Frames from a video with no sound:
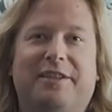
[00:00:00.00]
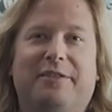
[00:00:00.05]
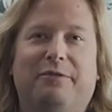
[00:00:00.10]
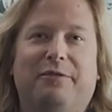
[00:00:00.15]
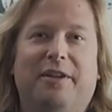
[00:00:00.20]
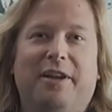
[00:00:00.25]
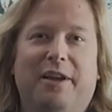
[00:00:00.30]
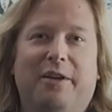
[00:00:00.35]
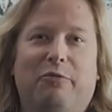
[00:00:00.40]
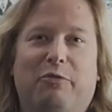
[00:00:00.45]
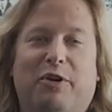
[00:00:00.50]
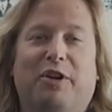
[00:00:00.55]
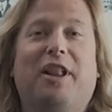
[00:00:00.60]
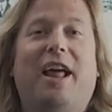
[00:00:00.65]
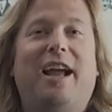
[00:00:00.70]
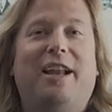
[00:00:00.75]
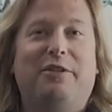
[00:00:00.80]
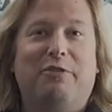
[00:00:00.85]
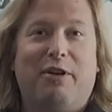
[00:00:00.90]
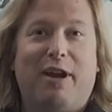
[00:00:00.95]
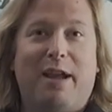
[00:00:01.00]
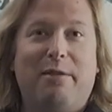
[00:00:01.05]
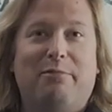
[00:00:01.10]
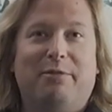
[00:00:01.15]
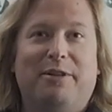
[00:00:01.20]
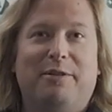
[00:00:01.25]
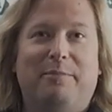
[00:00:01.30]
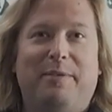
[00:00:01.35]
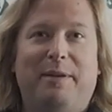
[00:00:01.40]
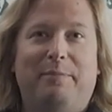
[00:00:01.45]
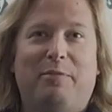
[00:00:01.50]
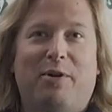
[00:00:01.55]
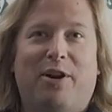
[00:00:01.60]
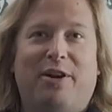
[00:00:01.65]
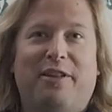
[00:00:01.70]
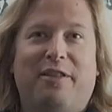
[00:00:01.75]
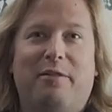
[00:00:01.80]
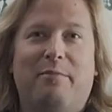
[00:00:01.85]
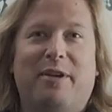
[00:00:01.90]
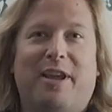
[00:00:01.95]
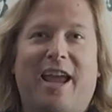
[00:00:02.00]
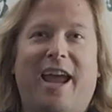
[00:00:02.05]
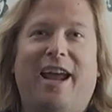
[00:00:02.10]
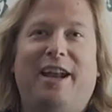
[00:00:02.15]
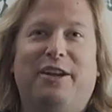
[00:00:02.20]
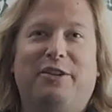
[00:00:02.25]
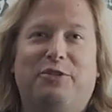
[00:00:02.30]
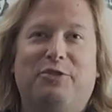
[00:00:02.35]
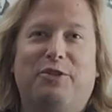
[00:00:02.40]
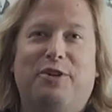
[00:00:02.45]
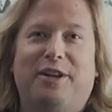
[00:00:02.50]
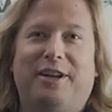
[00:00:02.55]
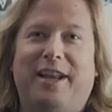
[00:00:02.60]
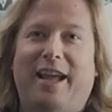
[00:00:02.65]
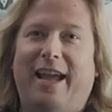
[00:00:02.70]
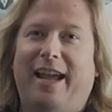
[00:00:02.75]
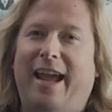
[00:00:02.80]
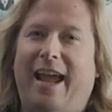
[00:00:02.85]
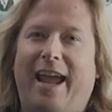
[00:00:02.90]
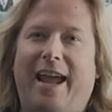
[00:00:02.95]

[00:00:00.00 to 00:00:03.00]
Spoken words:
and we're glad you're able to be part of the mechanic tour today.